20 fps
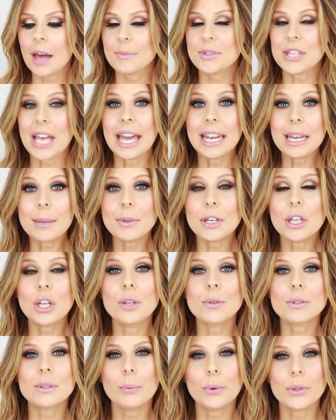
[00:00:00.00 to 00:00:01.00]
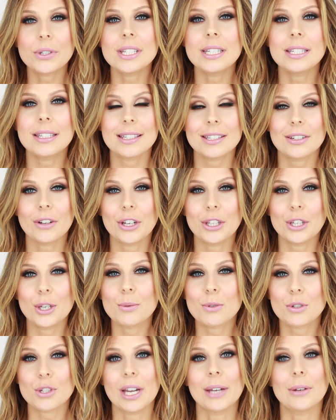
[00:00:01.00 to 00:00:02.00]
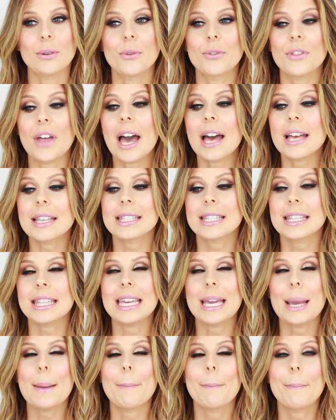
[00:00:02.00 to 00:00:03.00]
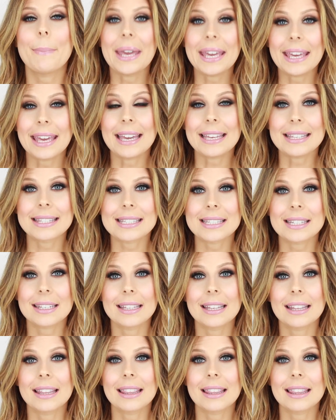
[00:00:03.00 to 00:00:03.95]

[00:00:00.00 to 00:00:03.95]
So anybody who's wanting to start a YouTube channel, that's the biggest